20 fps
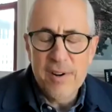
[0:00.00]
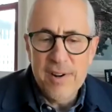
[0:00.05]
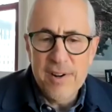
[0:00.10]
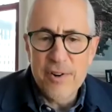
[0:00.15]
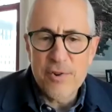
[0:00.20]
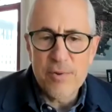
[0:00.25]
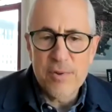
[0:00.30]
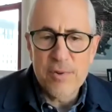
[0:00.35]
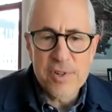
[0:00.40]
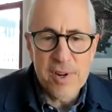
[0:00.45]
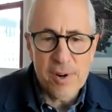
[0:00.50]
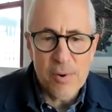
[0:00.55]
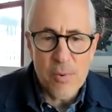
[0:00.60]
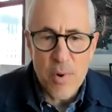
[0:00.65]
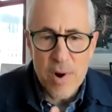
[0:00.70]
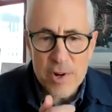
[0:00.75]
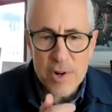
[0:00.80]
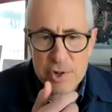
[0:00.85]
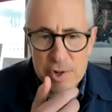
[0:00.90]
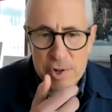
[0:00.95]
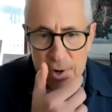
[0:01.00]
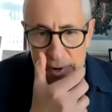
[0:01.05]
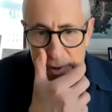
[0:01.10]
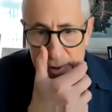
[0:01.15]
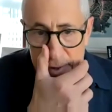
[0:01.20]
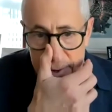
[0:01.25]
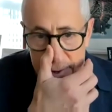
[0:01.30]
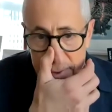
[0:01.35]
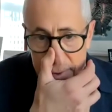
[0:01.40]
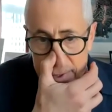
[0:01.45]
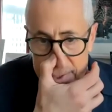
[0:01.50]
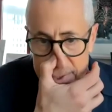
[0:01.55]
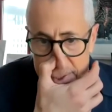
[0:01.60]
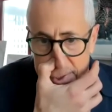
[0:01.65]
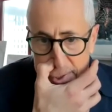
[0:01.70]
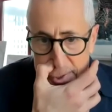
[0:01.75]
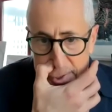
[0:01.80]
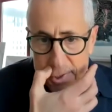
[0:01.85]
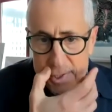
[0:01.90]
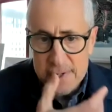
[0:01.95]
interesting question, and this
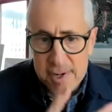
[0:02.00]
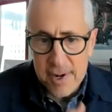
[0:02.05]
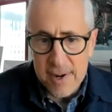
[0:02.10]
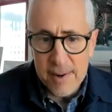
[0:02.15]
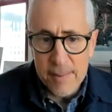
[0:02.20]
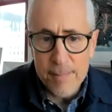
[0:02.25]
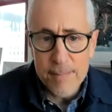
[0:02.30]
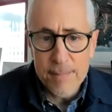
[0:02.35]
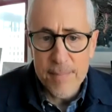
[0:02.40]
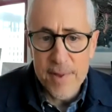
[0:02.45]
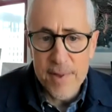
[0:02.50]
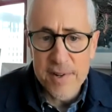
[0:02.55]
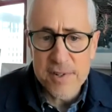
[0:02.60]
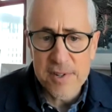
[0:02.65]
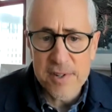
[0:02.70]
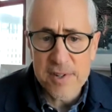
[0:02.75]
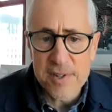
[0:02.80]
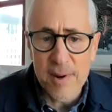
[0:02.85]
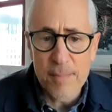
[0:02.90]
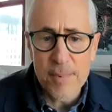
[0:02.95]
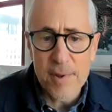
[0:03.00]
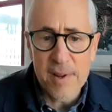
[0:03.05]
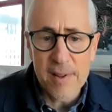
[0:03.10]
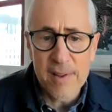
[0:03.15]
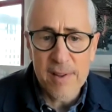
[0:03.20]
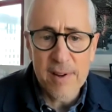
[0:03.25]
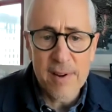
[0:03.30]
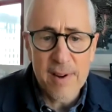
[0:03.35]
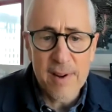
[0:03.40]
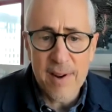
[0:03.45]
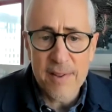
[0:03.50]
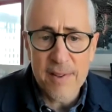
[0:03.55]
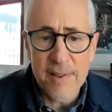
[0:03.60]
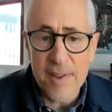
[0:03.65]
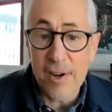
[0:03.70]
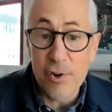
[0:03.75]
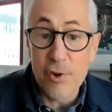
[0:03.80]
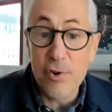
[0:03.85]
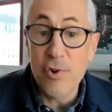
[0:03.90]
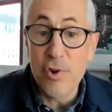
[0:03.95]
is something that I
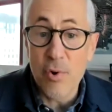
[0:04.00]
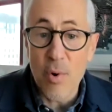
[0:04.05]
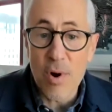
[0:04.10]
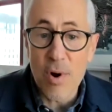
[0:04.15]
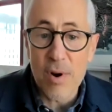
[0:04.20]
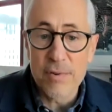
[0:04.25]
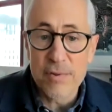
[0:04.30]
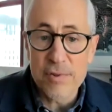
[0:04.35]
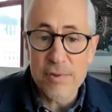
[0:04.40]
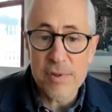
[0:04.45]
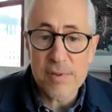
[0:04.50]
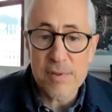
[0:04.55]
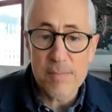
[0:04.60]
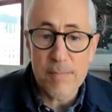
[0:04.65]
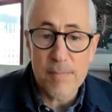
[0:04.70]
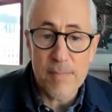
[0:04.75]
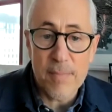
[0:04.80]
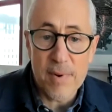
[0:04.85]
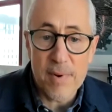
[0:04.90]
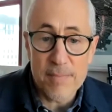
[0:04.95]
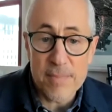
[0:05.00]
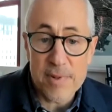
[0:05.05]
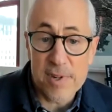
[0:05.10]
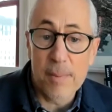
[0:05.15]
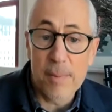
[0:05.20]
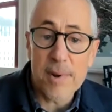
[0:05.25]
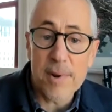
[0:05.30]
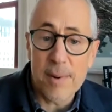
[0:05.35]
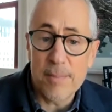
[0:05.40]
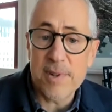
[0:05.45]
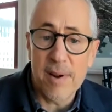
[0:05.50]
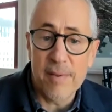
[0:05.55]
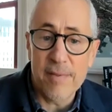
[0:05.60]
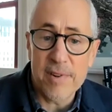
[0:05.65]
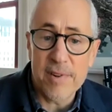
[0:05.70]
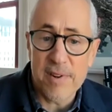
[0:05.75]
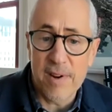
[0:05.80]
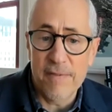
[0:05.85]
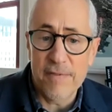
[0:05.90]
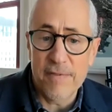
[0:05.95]
think New Yorkers sometimes have a
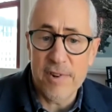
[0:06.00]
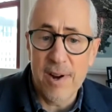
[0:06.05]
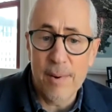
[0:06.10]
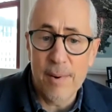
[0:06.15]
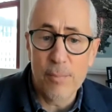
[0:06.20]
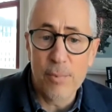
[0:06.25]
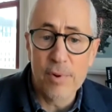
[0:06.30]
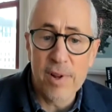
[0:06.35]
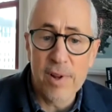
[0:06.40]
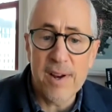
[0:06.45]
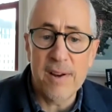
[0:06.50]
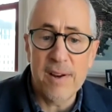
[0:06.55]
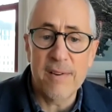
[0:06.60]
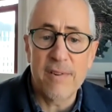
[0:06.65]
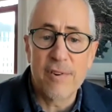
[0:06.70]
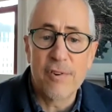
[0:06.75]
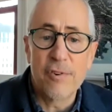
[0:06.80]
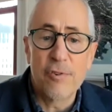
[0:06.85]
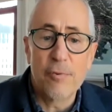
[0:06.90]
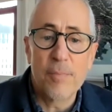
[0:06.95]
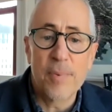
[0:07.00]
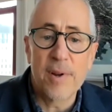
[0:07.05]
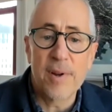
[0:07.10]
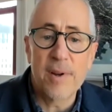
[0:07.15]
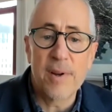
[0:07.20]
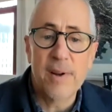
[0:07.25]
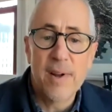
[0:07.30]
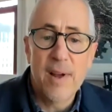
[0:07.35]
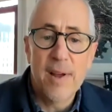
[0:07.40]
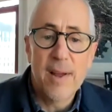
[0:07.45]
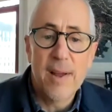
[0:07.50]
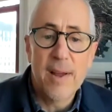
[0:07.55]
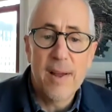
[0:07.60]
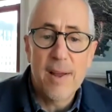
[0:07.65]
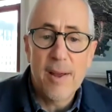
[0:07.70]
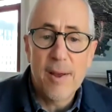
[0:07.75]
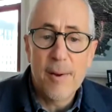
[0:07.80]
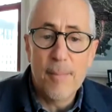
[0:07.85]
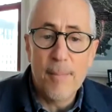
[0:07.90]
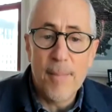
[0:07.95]
tough time relating to. But
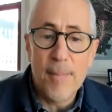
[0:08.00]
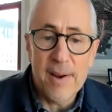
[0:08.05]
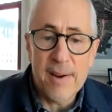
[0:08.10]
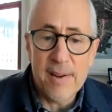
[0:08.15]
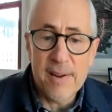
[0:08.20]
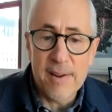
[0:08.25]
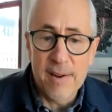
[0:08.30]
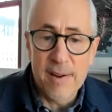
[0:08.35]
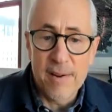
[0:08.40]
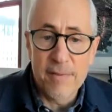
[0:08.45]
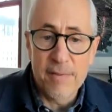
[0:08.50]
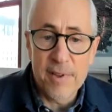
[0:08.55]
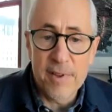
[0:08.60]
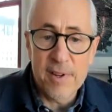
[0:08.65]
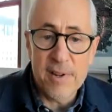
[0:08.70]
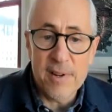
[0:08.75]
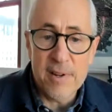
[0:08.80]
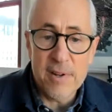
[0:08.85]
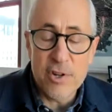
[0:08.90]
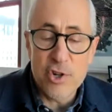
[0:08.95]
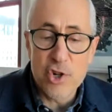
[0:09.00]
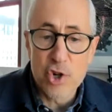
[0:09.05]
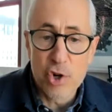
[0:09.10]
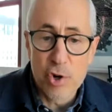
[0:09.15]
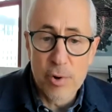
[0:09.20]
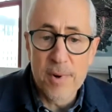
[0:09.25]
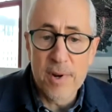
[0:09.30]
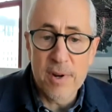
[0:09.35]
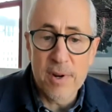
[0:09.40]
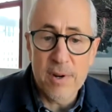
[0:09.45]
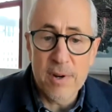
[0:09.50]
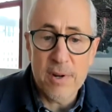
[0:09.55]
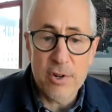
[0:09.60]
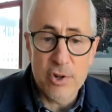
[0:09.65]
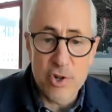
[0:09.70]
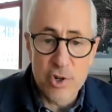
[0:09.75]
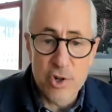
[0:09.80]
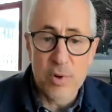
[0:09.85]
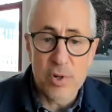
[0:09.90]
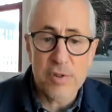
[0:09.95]
many of the German
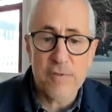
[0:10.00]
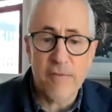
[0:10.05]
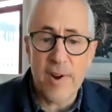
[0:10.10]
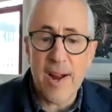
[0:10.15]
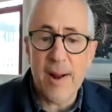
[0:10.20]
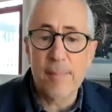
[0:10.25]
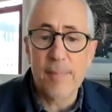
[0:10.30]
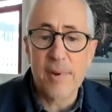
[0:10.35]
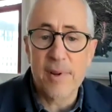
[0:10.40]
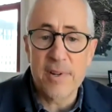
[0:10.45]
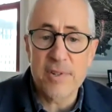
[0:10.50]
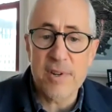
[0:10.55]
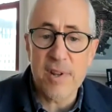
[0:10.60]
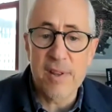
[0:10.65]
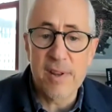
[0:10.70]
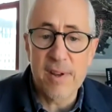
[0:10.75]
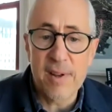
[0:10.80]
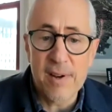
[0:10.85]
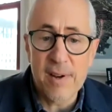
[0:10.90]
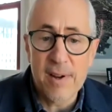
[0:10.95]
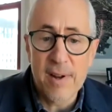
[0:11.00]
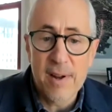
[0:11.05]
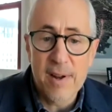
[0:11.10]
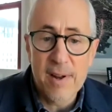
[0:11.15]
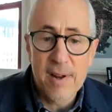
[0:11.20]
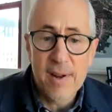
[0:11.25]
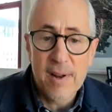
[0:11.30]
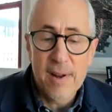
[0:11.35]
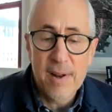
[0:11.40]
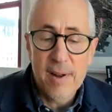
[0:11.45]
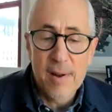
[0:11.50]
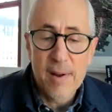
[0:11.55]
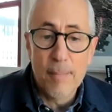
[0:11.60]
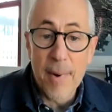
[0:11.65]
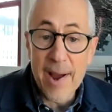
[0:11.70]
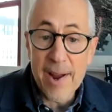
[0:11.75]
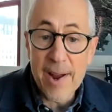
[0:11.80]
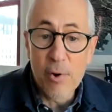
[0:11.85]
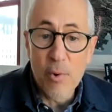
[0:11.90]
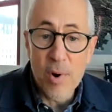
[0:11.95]
Jewish families that
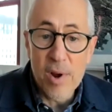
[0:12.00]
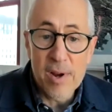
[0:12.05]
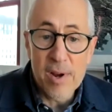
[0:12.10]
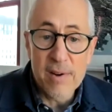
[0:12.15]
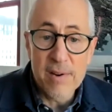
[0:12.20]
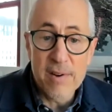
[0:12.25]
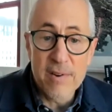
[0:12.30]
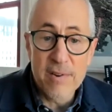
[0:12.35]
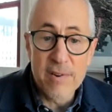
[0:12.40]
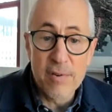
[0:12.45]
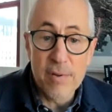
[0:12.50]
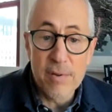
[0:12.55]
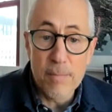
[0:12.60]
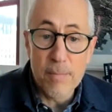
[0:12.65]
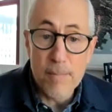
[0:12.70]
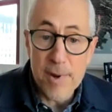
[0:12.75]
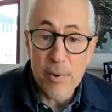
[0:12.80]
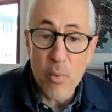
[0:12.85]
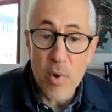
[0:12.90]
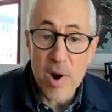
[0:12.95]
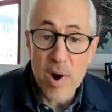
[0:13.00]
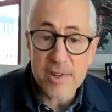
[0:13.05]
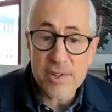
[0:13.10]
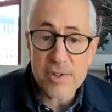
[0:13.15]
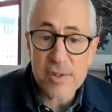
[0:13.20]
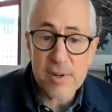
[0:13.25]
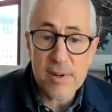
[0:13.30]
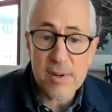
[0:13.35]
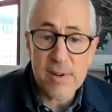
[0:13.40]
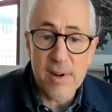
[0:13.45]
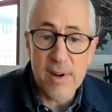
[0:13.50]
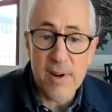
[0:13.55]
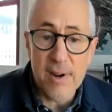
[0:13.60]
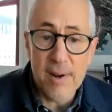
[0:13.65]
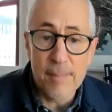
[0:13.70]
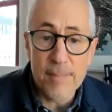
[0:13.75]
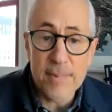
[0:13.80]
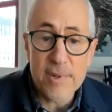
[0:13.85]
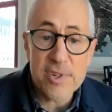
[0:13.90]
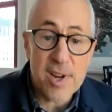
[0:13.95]
migrated to the Midwest,
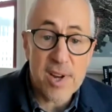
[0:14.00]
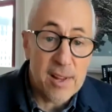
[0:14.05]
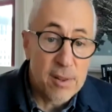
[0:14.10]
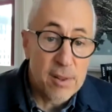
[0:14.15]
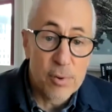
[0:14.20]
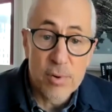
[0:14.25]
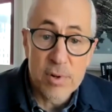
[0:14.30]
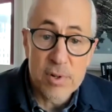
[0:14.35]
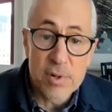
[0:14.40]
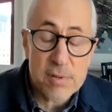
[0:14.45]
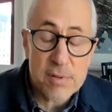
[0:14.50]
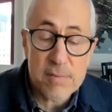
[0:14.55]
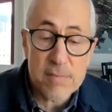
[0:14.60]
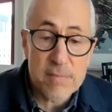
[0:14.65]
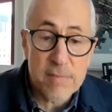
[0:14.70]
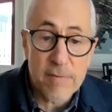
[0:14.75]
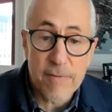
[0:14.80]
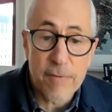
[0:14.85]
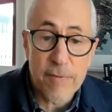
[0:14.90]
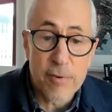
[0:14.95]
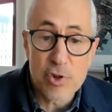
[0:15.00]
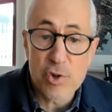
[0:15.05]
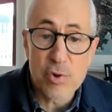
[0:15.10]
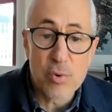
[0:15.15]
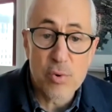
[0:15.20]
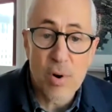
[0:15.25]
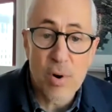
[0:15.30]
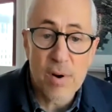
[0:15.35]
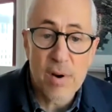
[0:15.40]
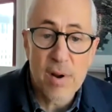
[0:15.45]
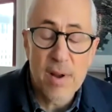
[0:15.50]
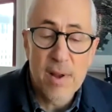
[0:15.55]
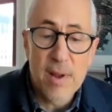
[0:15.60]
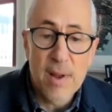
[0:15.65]
St. Louis for sure,